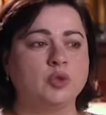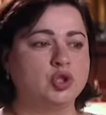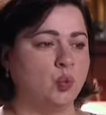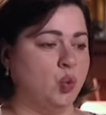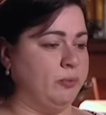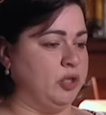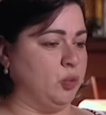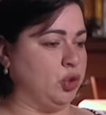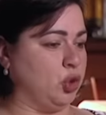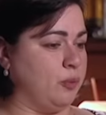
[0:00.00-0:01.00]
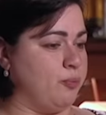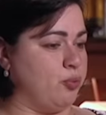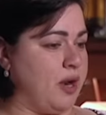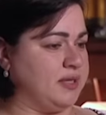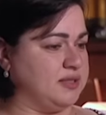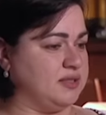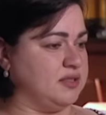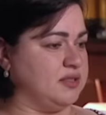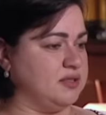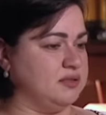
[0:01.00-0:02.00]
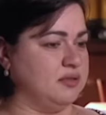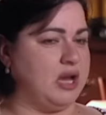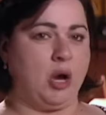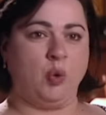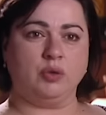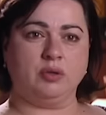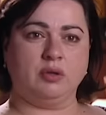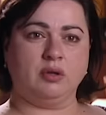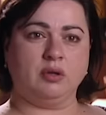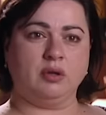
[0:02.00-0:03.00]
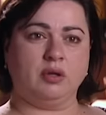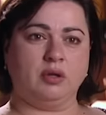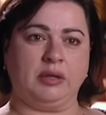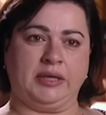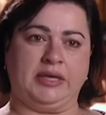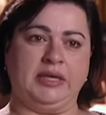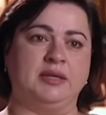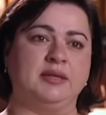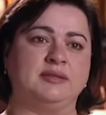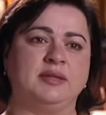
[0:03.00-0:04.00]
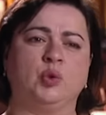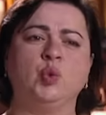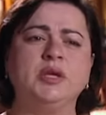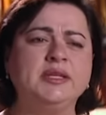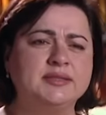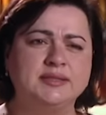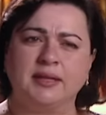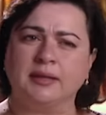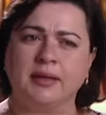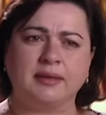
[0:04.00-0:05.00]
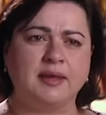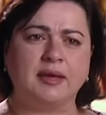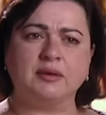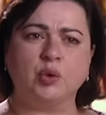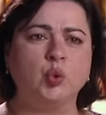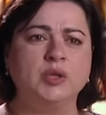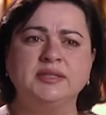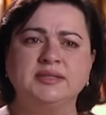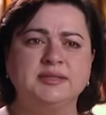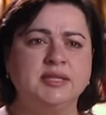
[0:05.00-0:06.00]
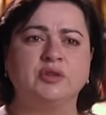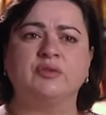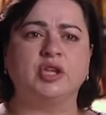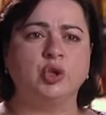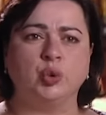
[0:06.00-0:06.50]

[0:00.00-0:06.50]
was a woman with her breasts out, like eating dinner. Who eats dinner like that? Who eats dinner in the